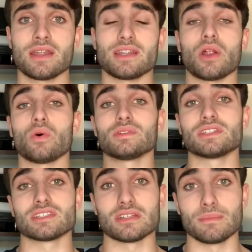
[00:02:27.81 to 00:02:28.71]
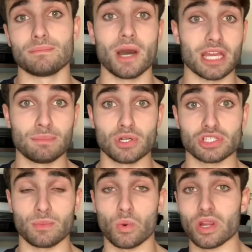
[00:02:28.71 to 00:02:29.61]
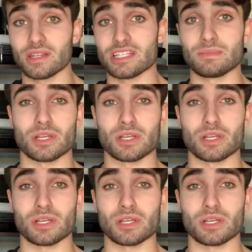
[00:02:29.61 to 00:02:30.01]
Not only does the pike push-up work this,